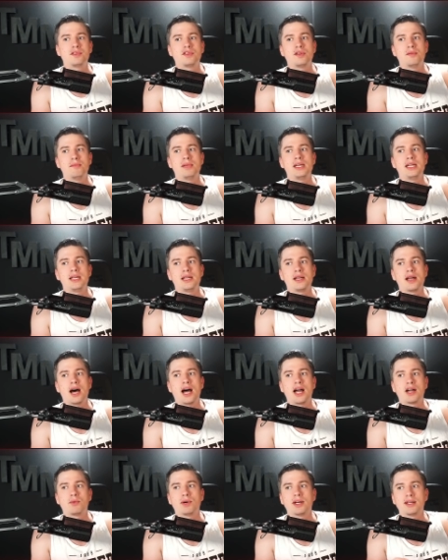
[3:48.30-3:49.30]
to me
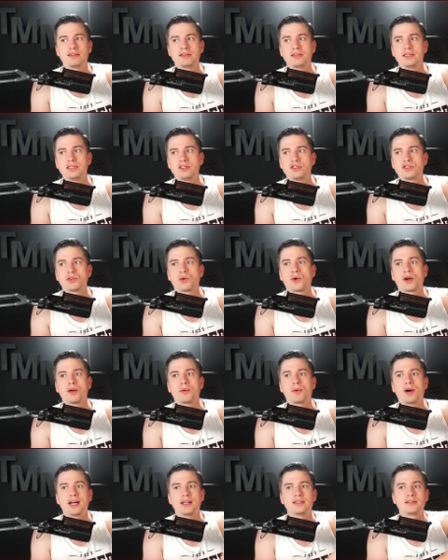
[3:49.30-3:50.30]
I want to see
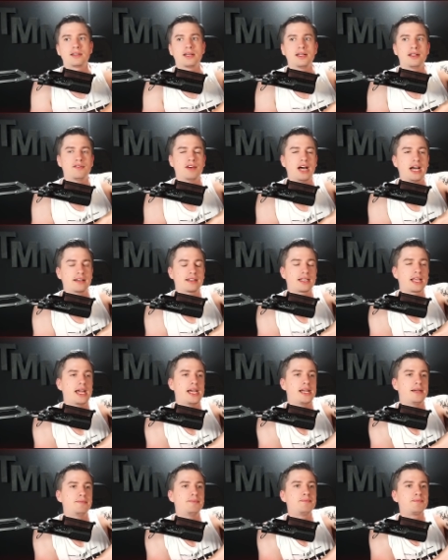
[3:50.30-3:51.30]
story-wise in that
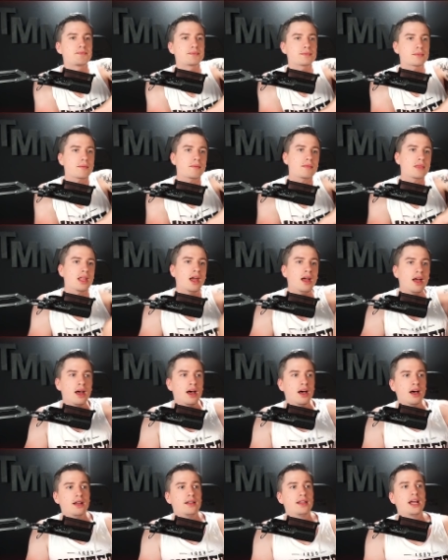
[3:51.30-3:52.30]
game.
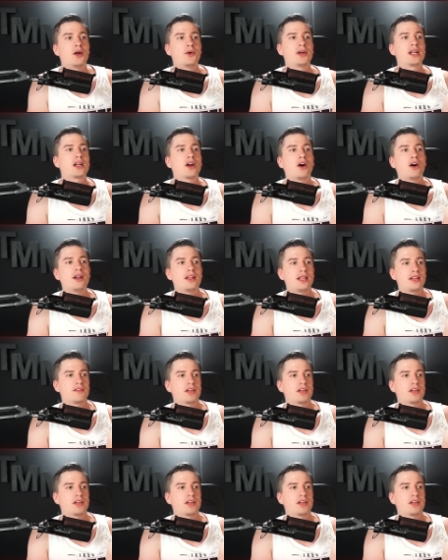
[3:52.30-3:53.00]
Now, regarding